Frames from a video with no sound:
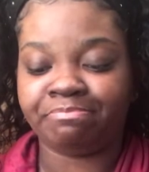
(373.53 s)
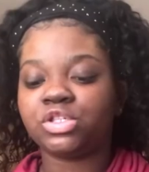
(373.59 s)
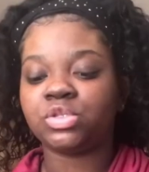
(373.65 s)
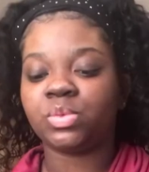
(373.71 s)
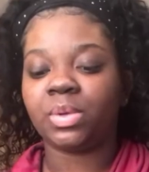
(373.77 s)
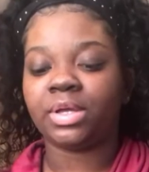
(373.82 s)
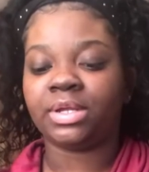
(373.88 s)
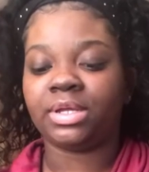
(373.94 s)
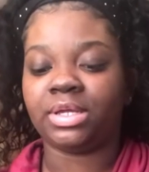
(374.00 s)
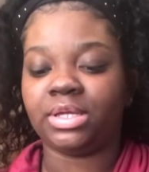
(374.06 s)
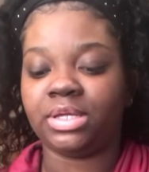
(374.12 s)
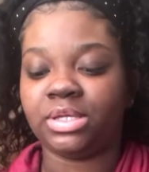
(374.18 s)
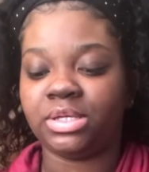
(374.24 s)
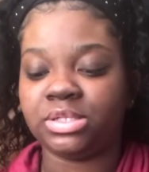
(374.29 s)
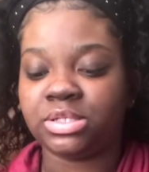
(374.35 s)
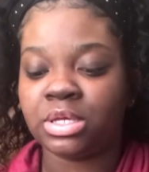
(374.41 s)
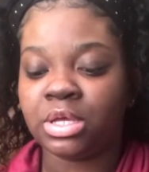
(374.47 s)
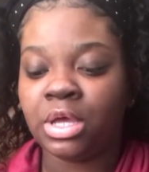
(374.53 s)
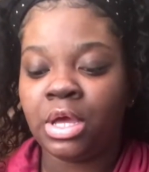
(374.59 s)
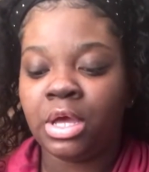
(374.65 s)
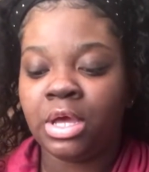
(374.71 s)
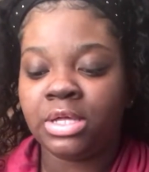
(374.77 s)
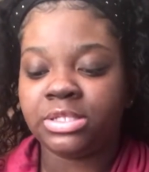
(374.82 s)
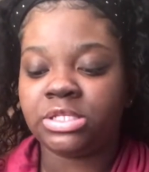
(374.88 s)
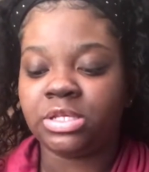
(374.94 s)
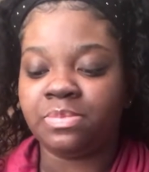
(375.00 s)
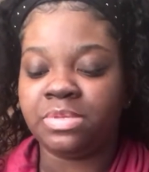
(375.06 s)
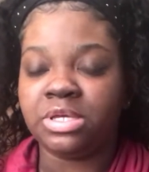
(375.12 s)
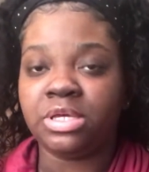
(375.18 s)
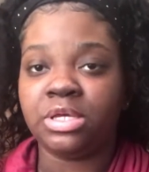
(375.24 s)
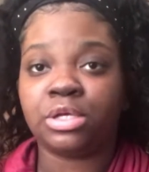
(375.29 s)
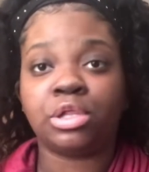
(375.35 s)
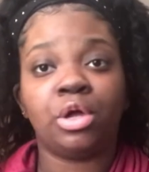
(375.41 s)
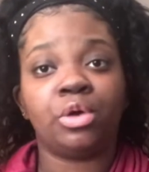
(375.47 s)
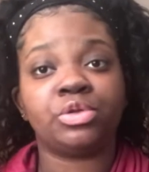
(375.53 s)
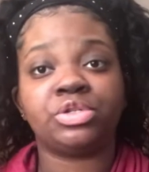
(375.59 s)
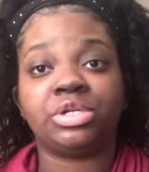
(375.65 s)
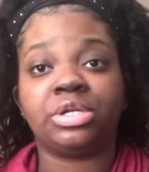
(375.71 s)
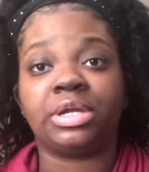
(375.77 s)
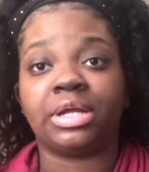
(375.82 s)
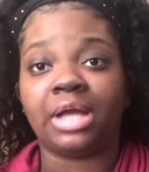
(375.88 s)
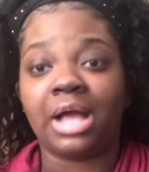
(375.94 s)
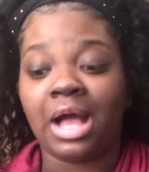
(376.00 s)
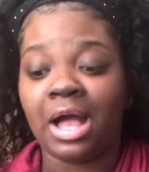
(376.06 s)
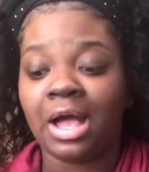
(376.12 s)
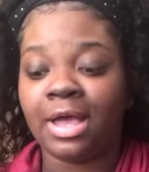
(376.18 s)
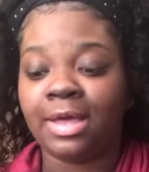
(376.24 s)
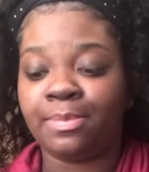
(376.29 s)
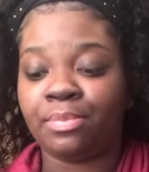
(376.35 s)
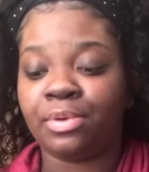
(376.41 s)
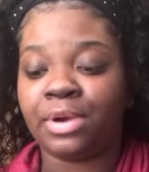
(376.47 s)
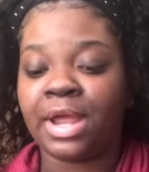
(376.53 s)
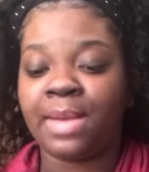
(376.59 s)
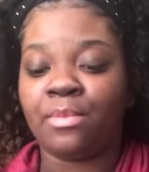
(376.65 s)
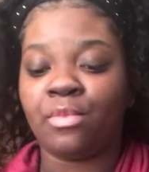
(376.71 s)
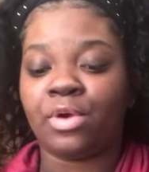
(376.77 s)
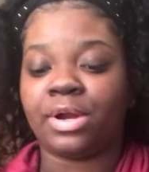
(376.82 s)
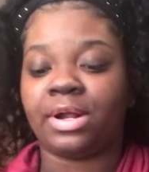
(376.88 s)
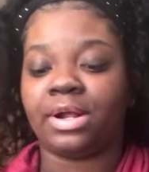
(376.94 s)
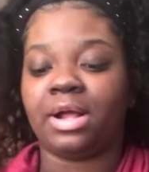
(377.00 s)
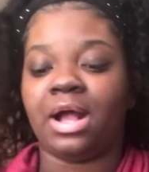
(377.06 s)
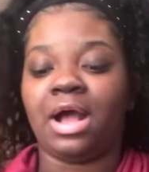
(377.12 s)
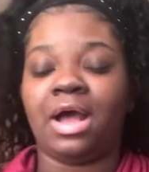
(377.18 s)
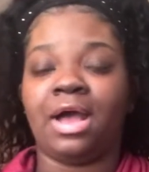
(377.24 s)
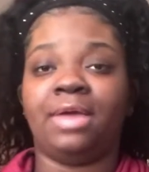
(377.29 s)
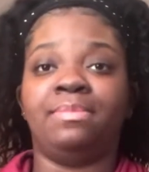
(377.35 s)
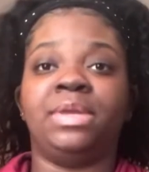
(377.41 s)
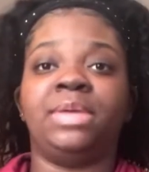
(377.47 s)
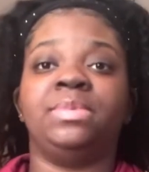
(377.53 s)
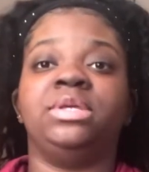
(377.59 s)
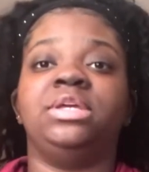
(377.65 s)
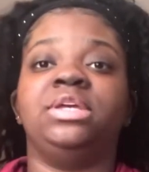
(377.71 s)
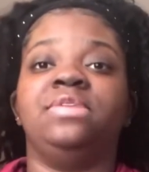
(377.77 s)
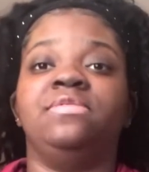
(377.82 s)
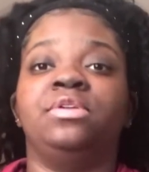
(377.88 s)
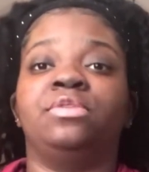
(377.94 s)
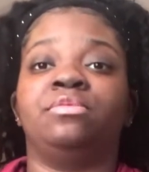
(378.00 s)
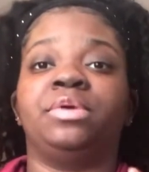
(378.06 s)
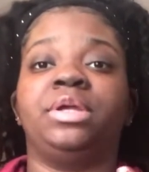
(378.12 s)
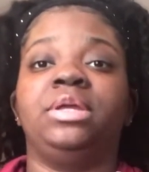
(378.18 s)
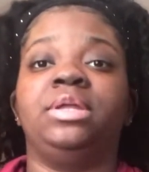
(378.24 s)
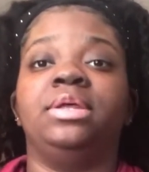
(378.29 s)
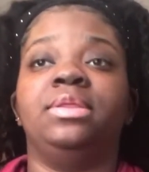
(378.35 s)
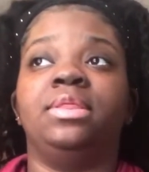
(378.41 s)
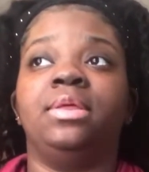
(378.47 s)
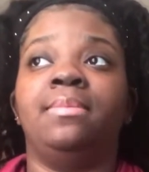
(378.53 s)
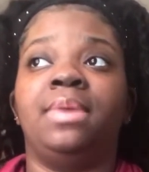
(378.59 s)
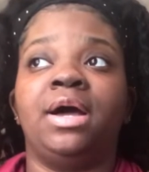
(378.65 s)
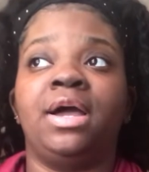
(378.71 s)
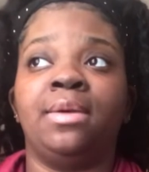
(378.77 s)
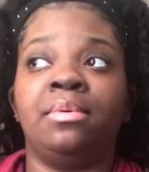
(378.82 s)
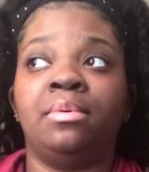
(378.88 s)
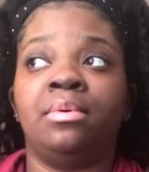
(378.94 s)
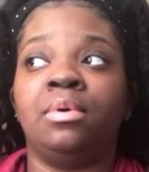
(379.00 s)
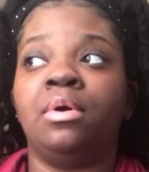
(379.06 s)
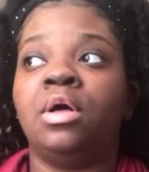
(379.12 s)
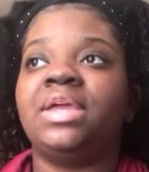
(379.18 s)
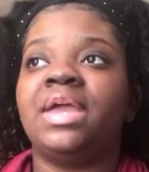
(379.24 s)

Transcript: This one is to be closer to God, pray more to God, maybe even read the Bible.